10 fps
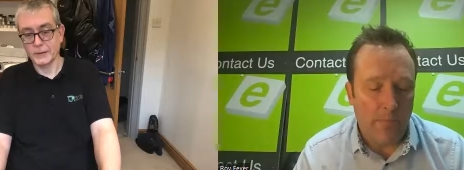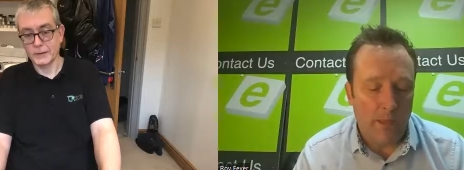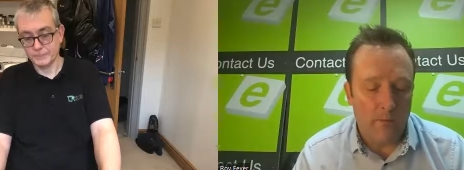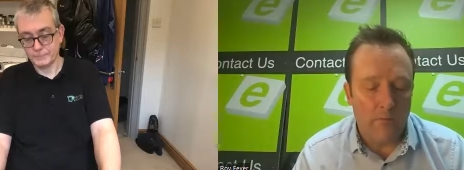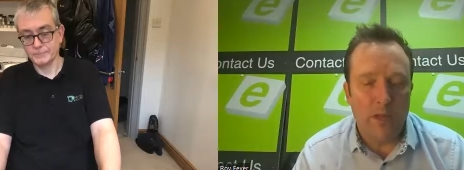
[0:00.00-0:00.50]

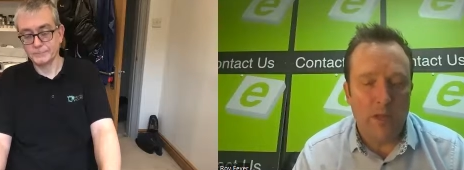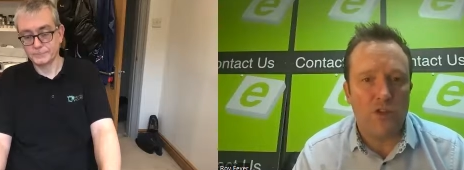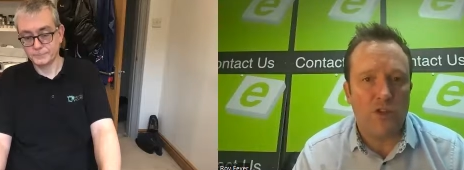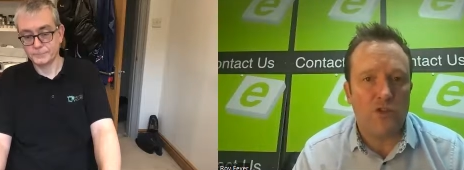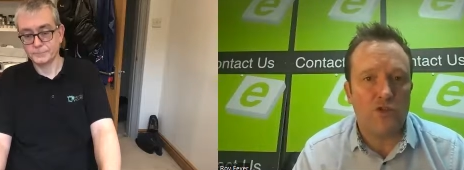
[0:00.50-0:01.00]
Speaker 1: yeah. Make
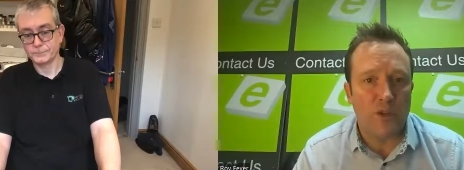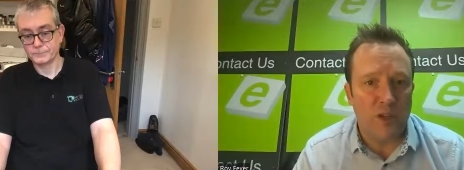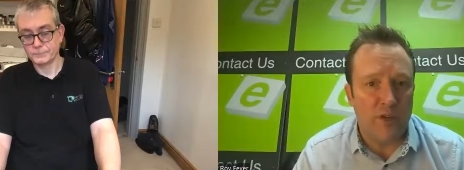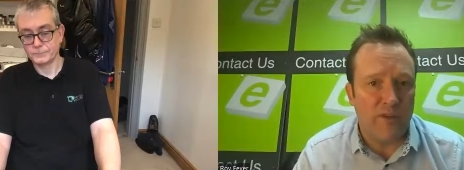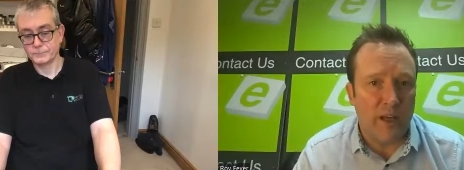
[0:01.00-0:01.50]
sure the
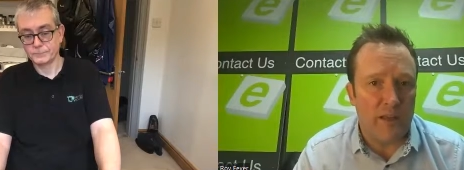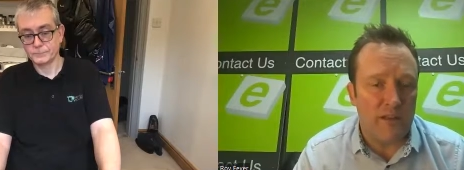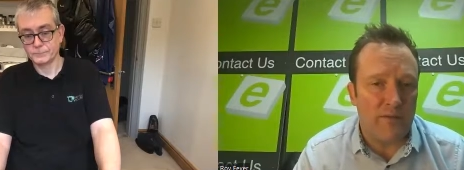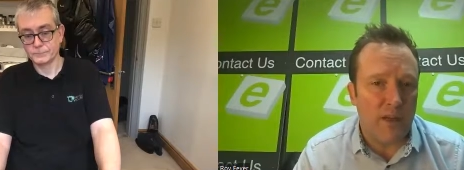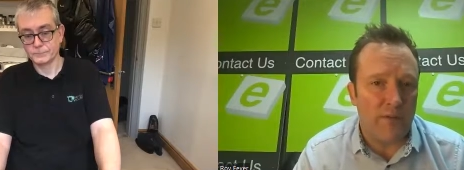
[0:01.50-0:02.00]
trickle
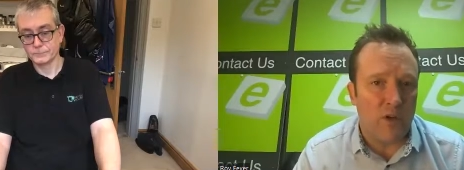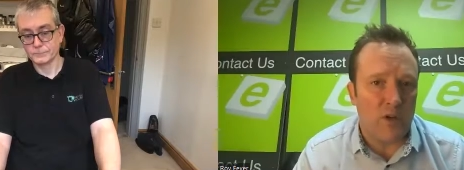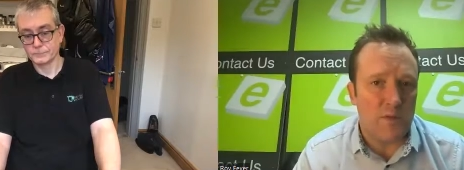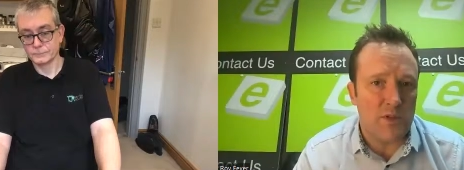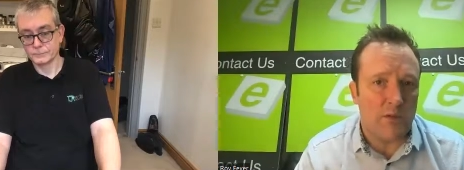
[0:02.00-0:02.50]
vents, if they've
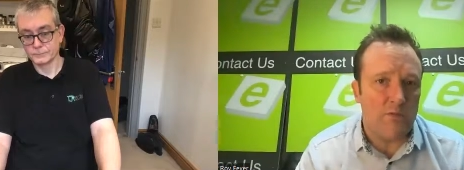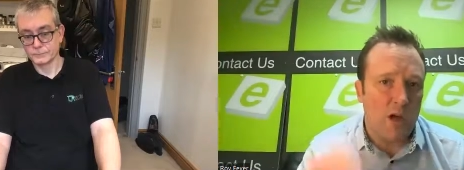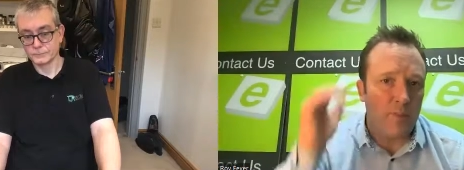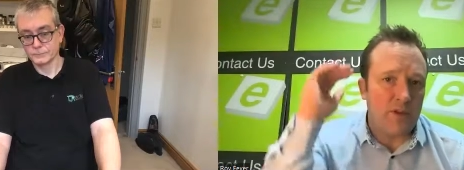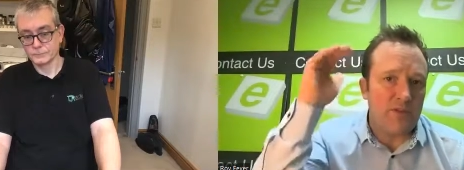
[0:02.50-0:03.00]
got them, so
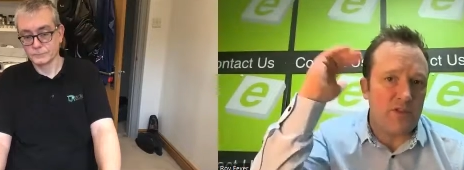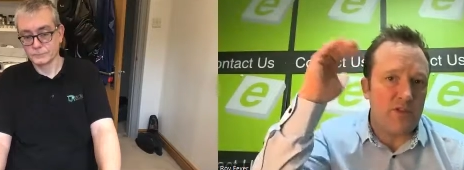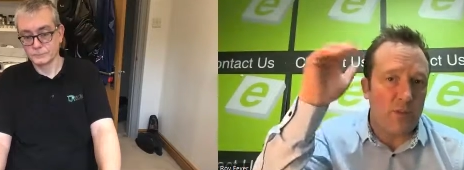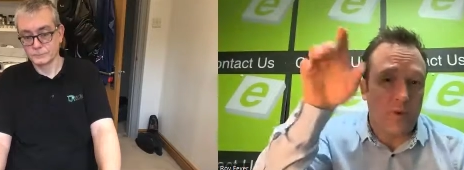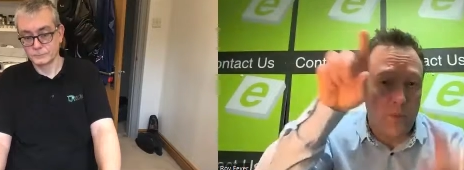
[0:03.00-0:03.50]
right above the
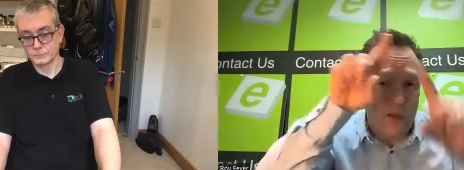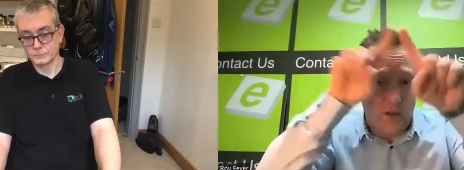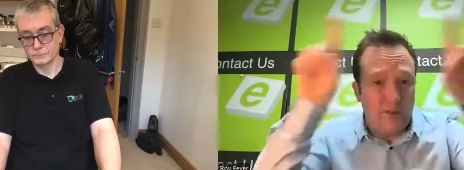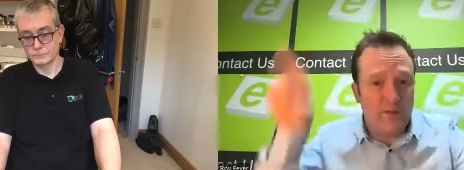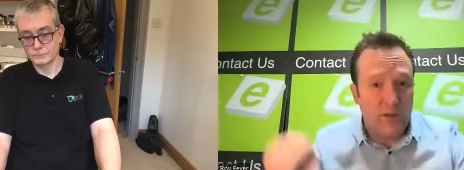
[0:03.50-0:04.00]
top of the
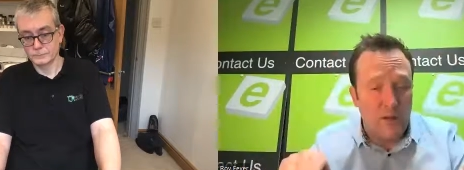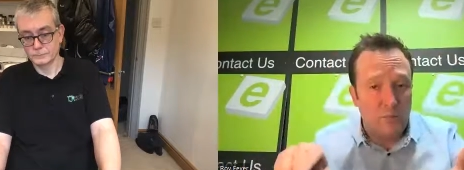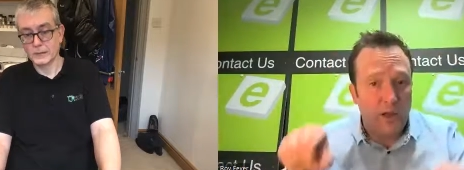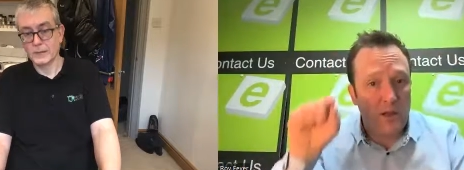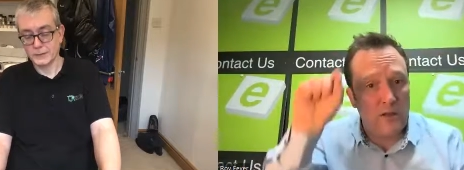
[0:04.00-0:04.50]
window
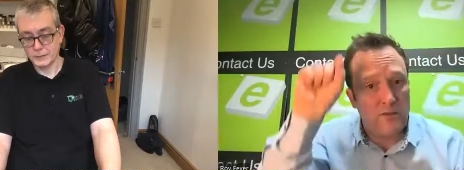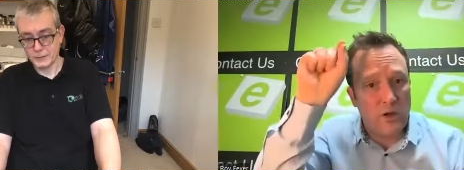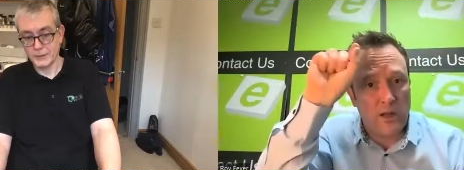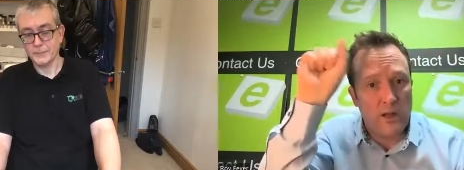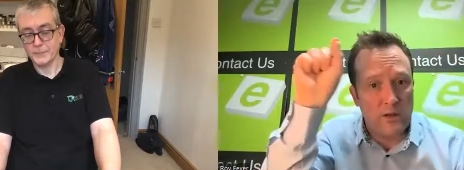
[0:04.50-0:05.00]
frame bit, you've got yeah. like